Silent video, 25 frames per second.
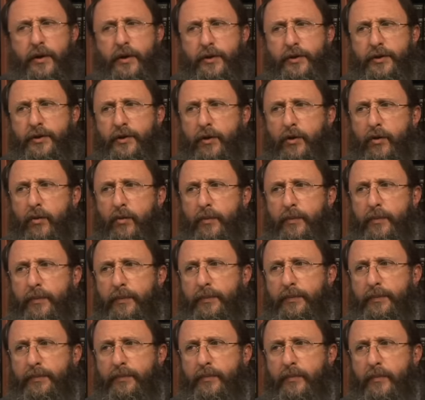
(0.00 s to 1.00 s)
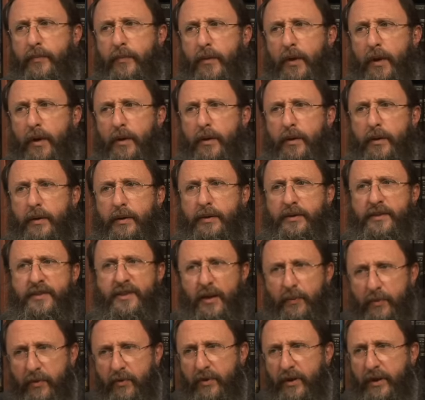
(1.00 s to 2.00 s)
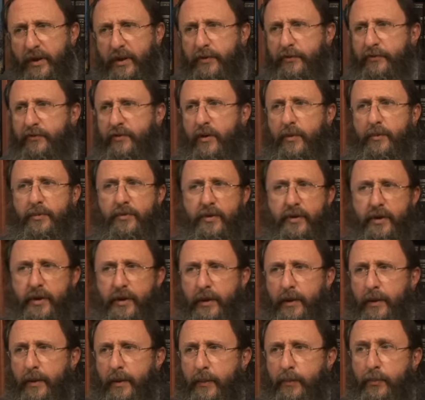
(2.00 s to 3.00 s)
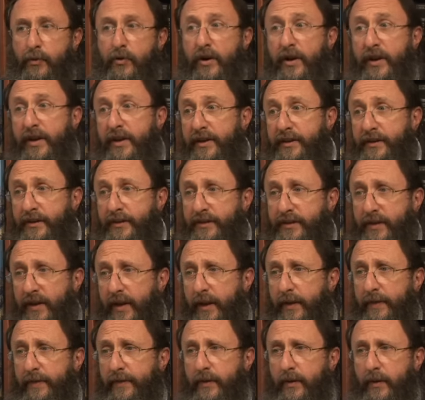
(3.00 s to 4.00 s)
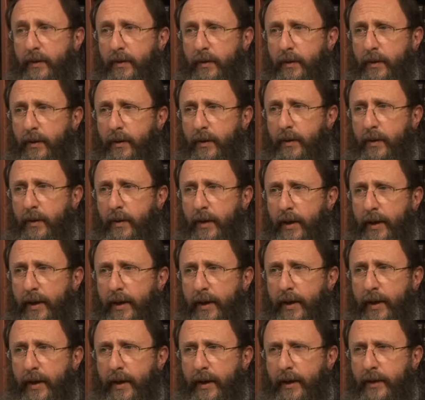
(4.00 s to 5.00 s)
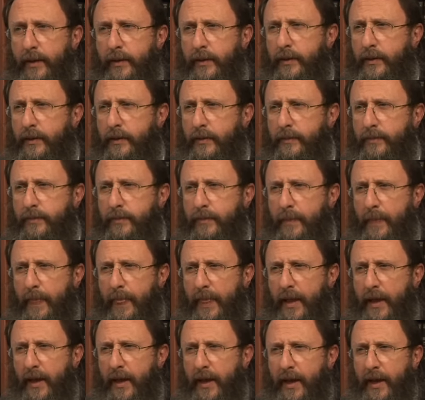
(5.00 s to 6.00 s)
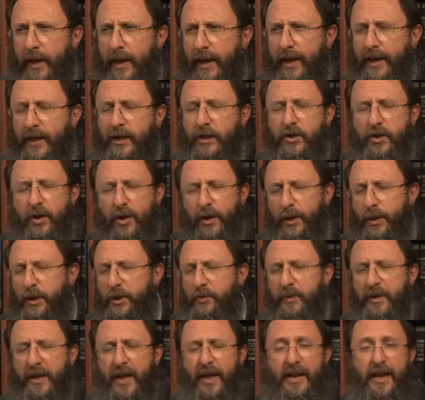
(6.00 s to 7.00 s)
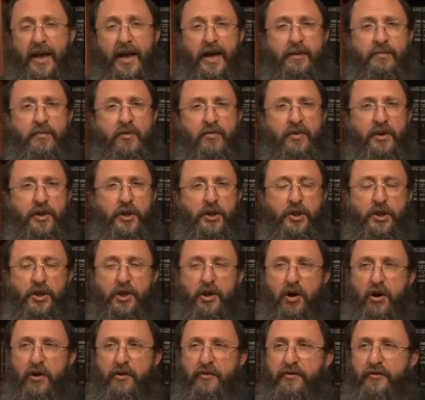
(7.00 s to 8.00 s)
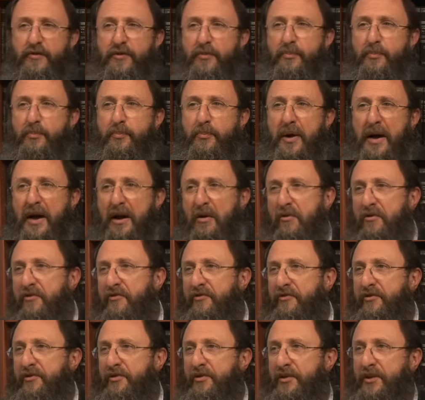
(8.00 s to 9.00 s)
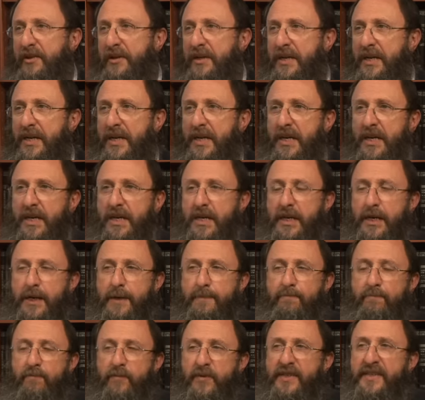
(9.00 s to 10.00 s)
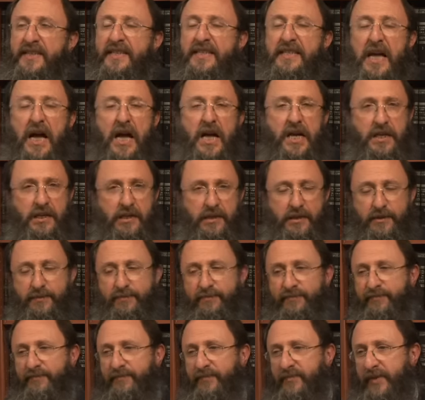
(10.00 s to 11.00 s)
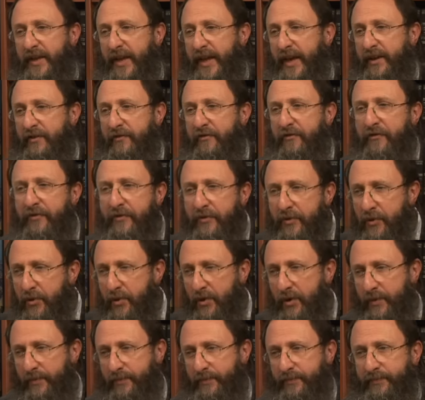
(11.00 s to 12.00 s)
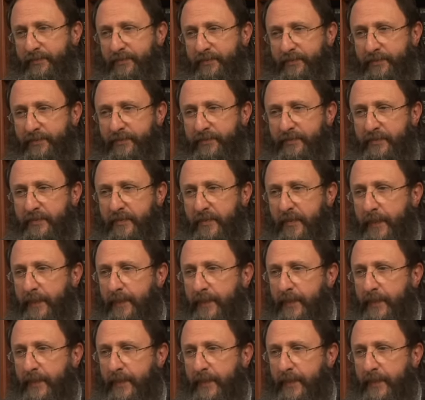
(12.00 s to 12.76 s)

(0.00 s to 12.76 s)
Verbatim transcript: So, separating from the praise and the um, acknowledgement and admiration of the powerful style and form and